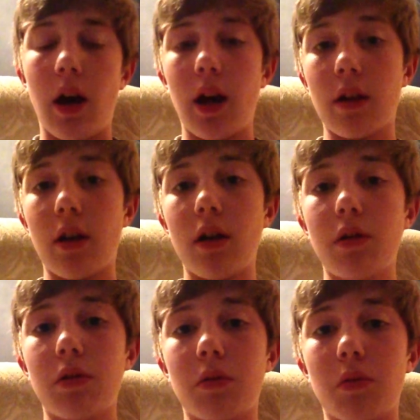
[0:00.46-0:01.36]

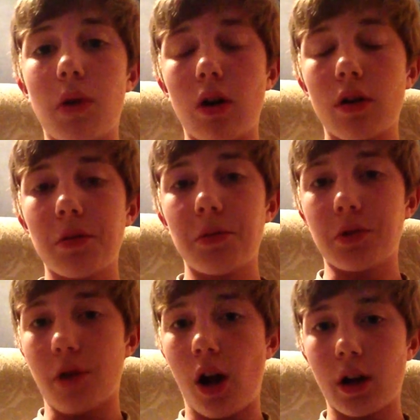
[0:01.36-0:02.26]
Hello, welcome to
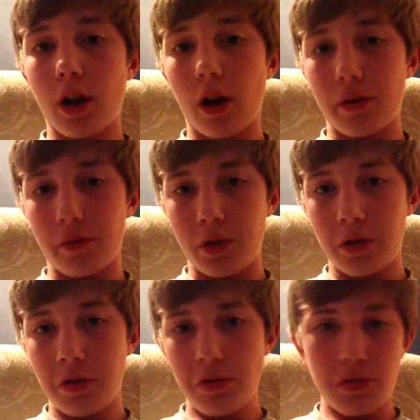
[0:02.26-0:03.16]
Rock On
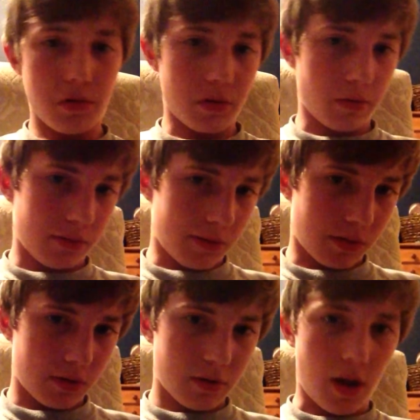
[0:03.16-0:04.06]
Reviews. Of
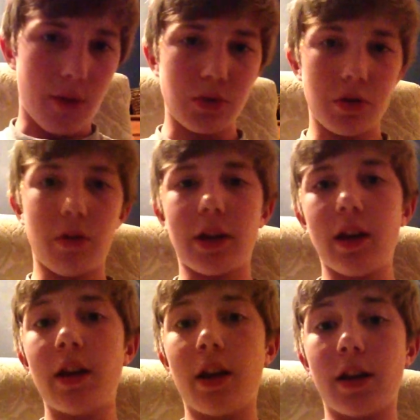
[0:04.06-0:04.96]
course, I'm doing
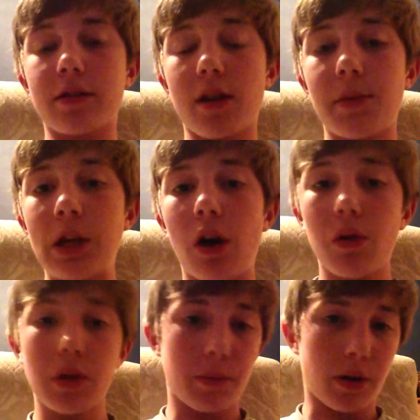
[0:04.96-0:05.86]
it as I'm the
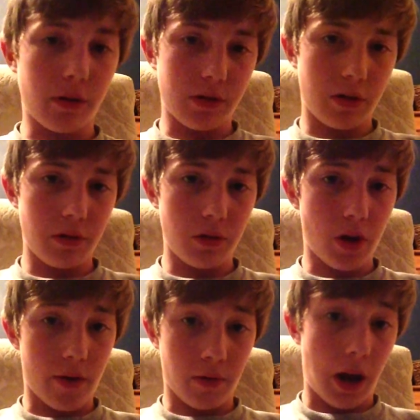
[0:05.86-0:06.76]
only person
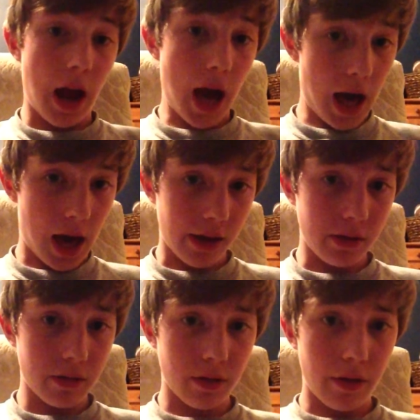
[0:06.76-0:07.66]
who ever
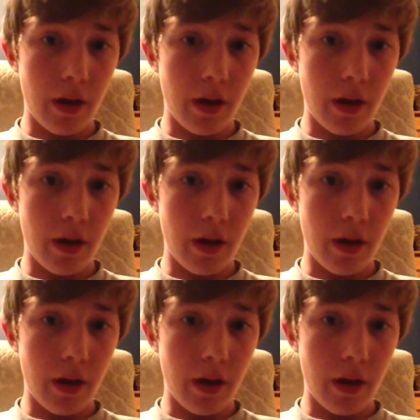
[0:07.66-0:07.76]
has.